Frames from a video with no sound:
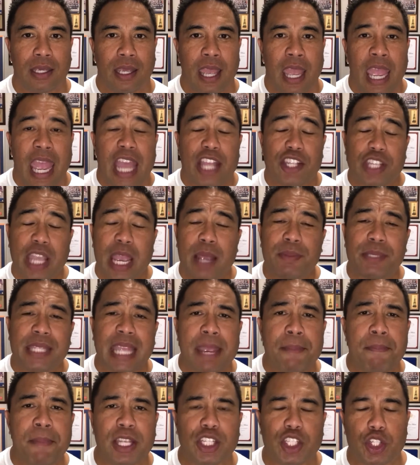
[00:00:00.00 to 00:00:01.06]
And James
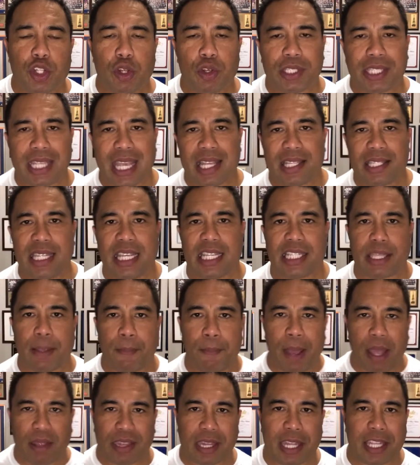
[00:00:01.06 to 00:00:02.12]
A. Michener says this
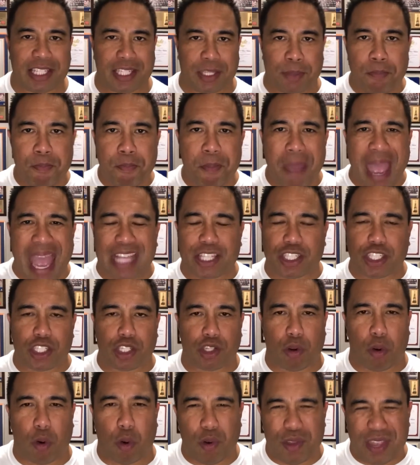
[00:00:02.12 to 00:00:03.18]
about this
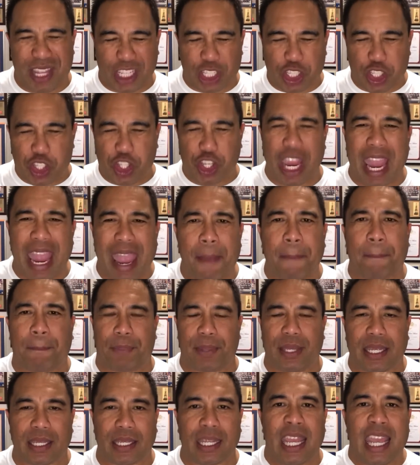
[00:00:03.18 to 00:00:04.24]
master or this
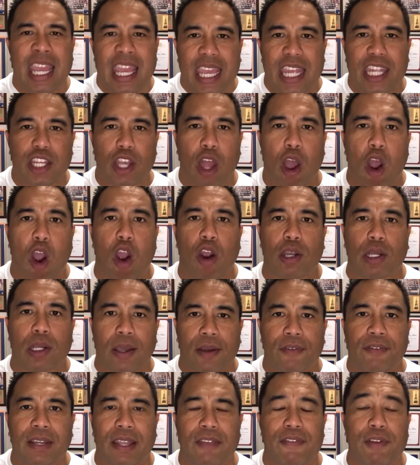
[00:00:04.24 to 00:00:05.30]
champion in the art
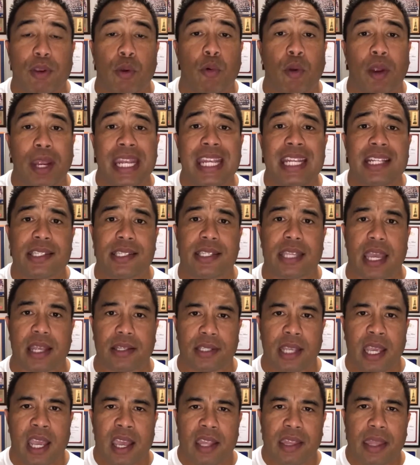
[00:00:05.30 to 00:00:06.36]
of living, where he says,
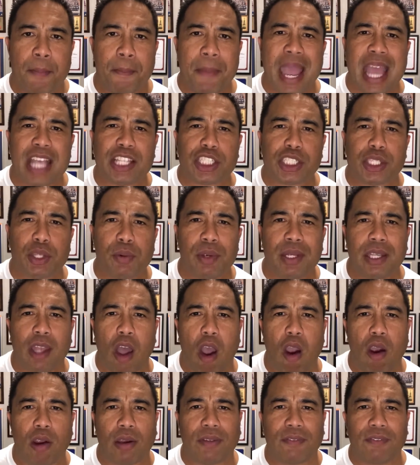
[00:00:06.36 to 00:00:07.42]
the master in the
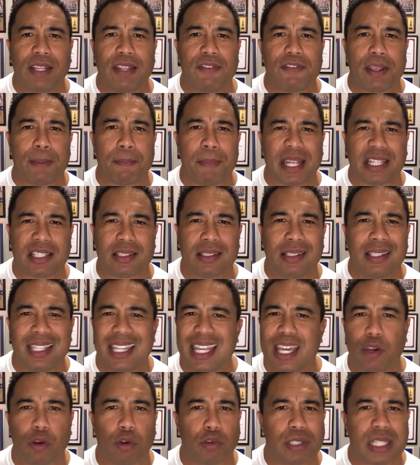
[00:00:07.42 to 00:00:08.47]
art of living makes
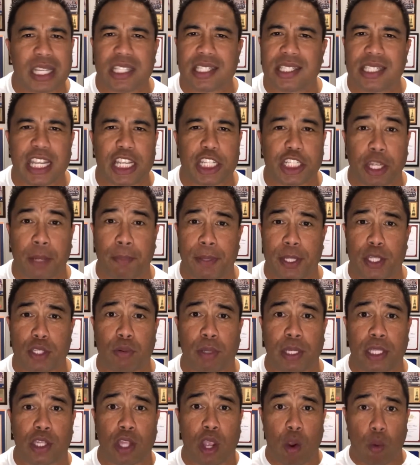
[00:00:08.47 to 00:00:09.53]
little distinction
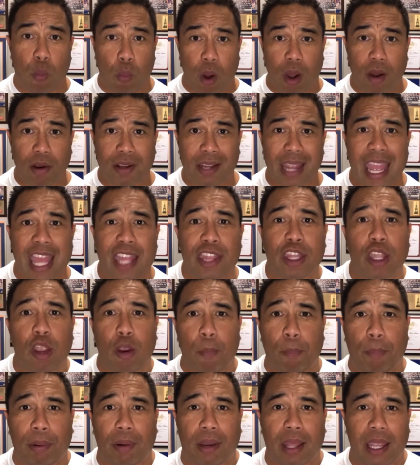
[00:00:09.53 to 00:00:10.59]
between their work and their
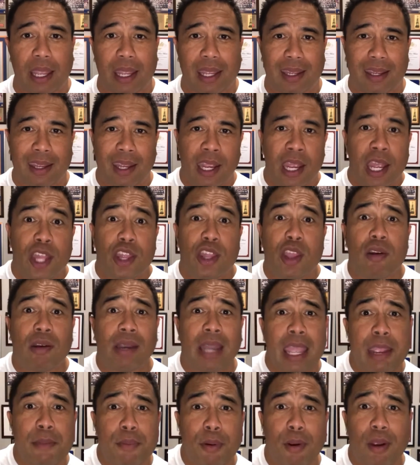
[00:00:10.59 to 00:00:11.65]
play, their
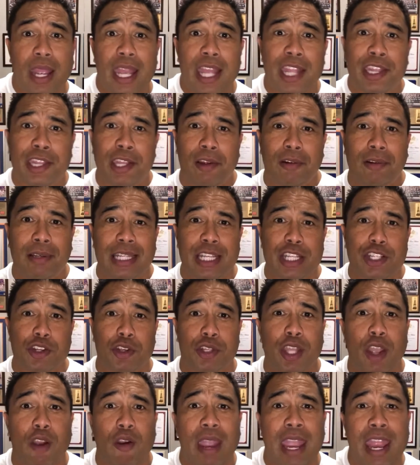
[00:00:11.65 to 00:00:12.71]
labor and their leisure,
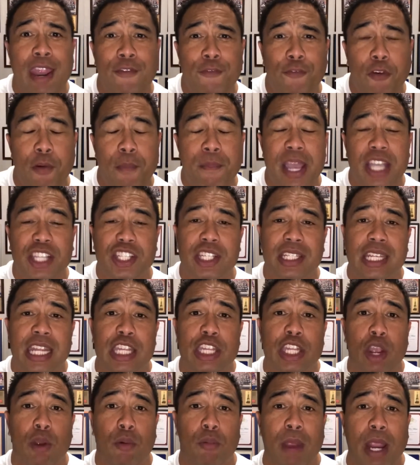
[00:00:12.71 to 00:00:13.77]
their information and
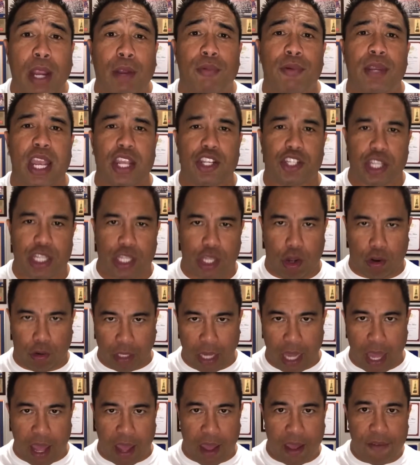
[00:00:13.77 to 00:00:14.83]
their recreation, their
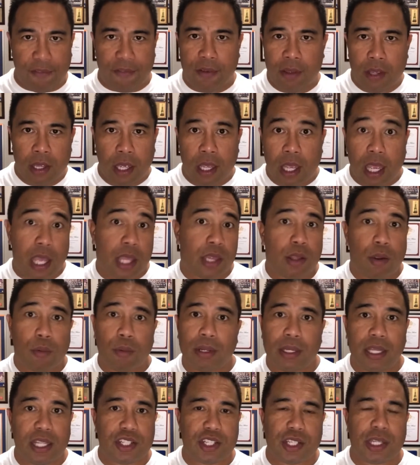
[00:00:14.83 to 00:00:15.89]
love and their
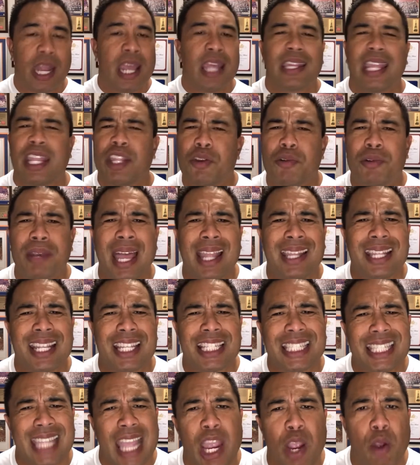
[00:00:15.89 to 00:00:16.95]
religion. They do not
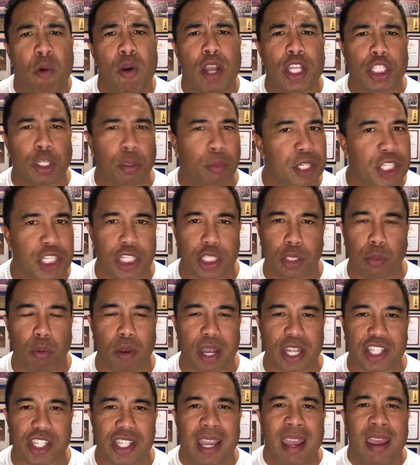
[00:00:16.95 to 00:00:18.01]
distinguish which is
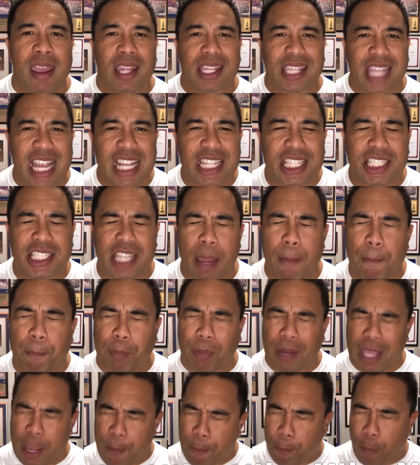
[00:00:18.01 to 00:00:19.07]
which. They
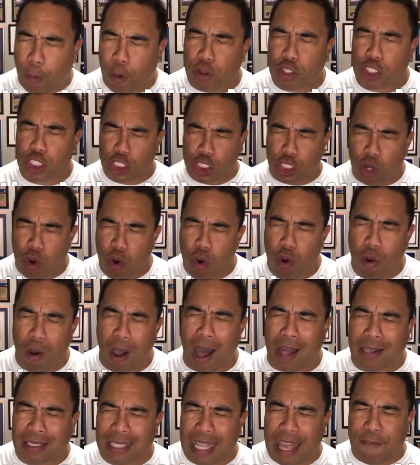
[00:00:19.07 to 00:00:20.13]
simply pursue
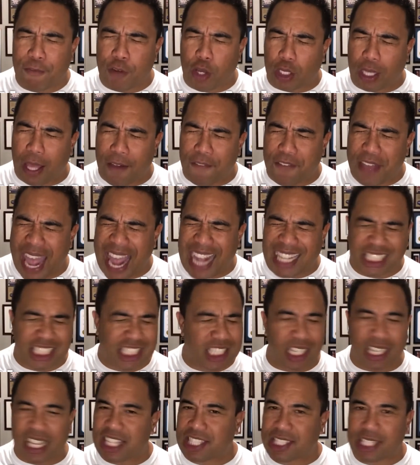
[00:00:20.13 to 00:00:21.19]
a level of
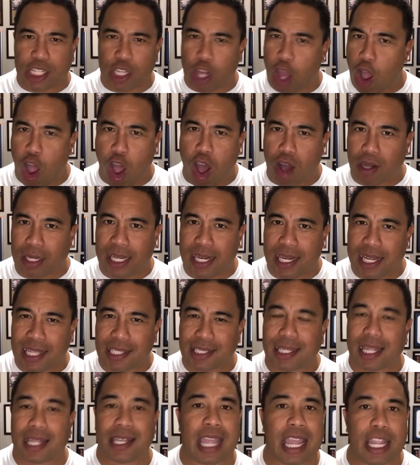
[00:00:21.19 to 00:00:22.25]
excellence in all it
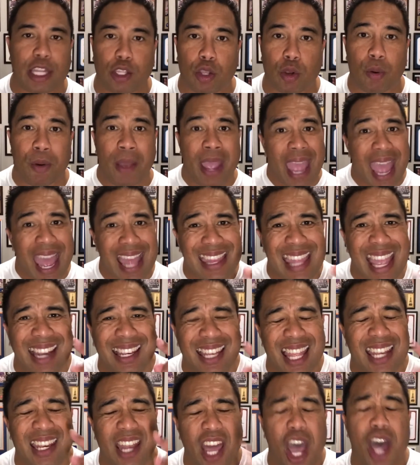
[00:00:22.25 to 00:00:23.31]
is that they do. And they
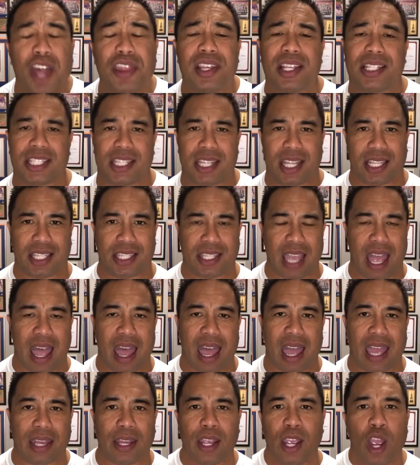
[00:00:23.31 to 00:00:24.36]
let others
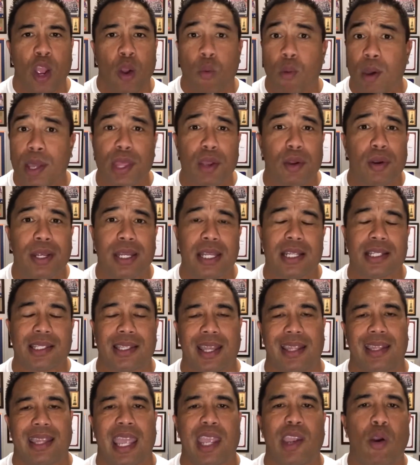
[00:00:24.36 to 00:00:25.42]
decide whether it is
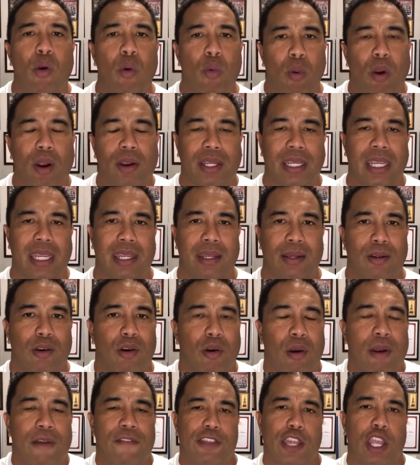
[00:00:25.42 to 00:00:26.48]
that they are working
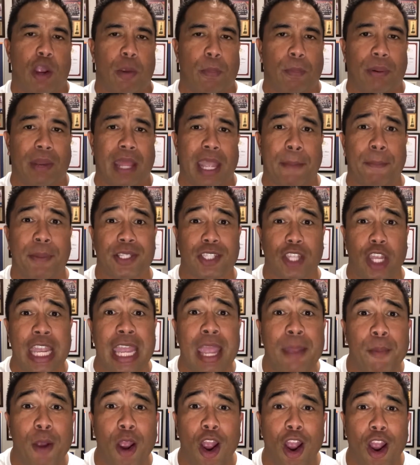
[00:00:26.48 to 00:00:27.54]
or if they're playing. But to
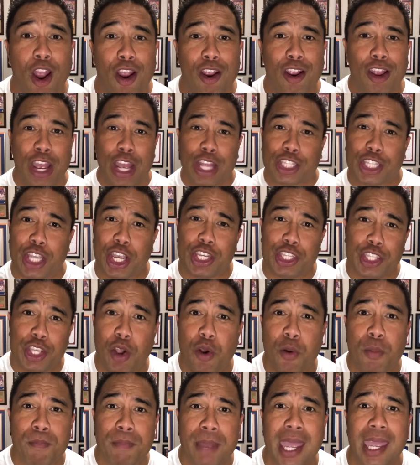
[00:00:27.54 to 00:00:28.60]
him or her, to
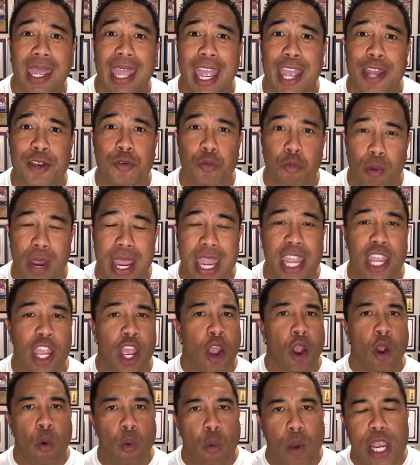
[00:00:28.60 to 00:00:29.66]
you, me, and
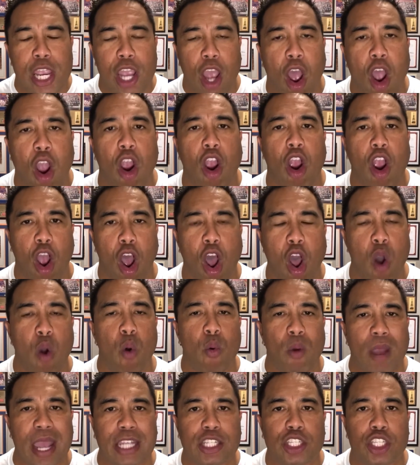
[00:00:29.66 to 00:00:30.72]
we are
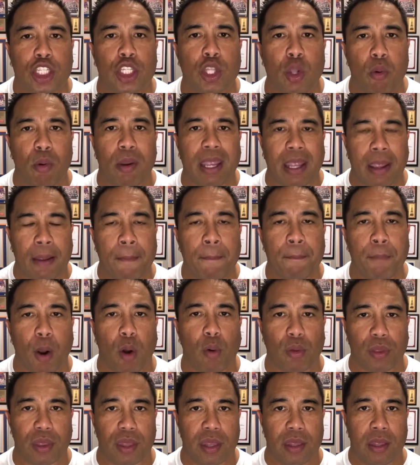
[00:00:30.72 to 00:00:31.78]
always doing
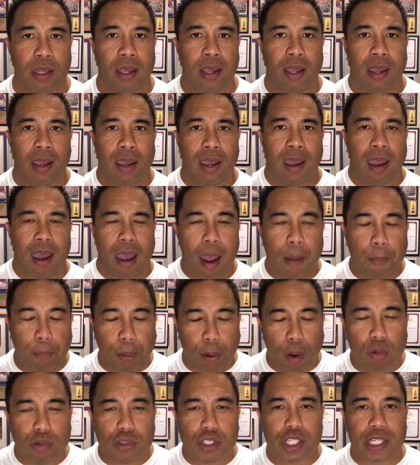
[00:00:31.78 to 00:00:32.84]
both.
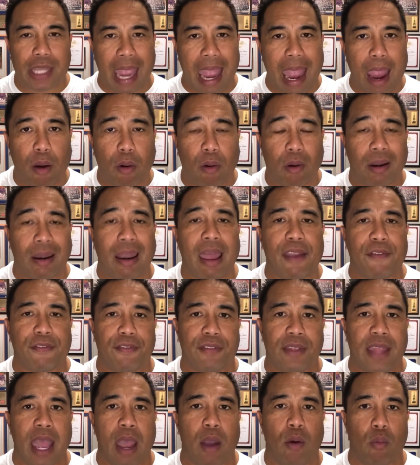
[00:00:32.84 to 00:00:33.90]
Approach our
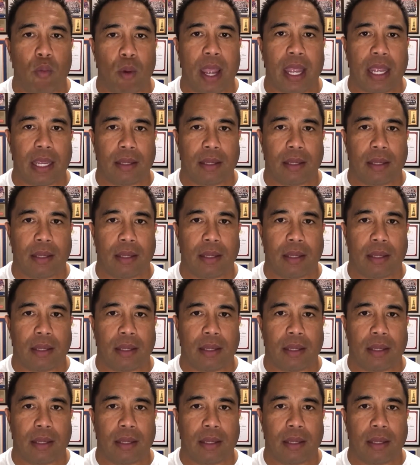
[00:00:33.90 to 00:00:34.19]
life that way